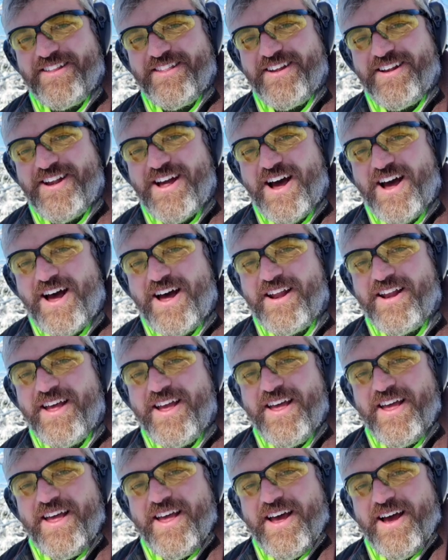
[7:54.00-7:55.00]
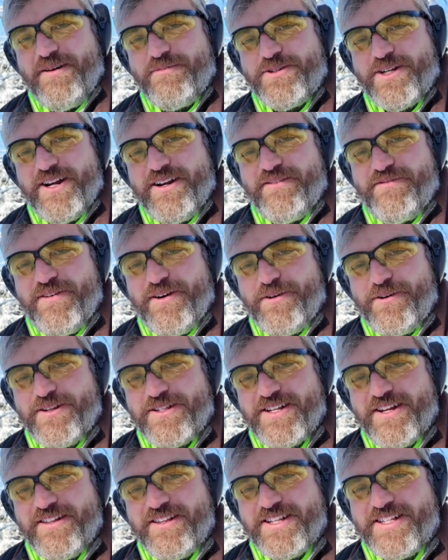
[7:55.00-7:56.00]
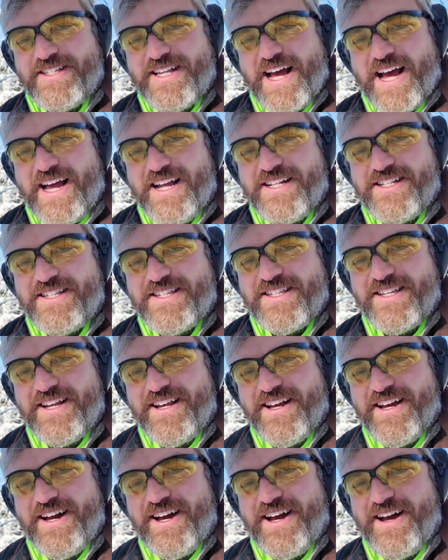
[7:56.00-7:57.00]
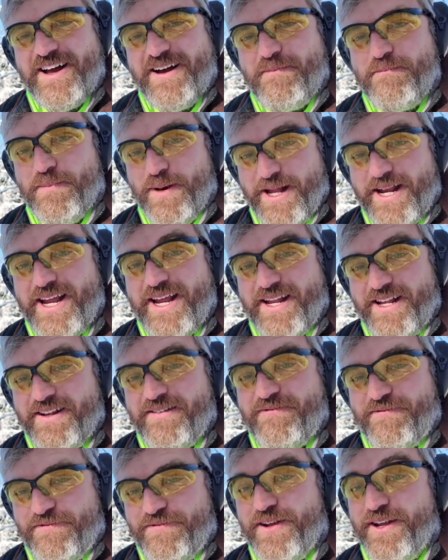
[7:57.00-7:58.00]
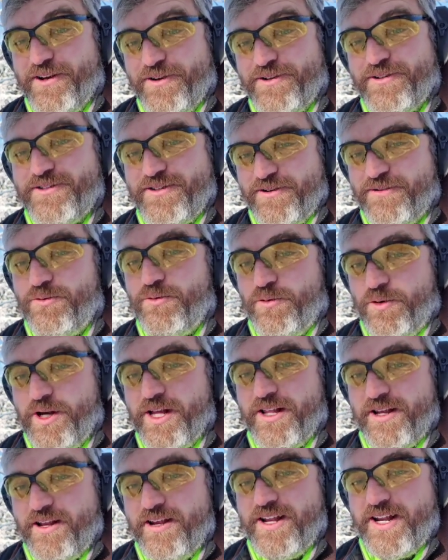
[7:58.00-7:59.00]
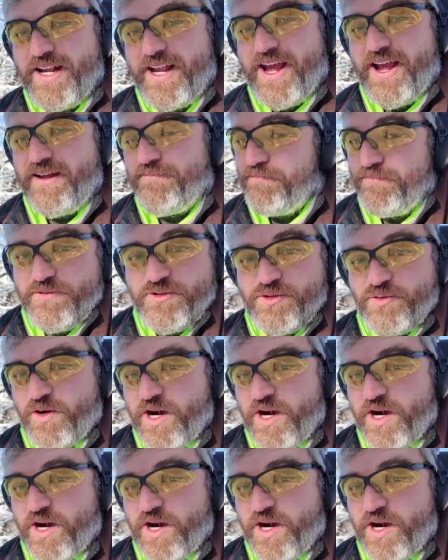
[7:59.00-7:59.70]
at the dot. I'm trying to focus on the sights, but it feels really good in hand. It's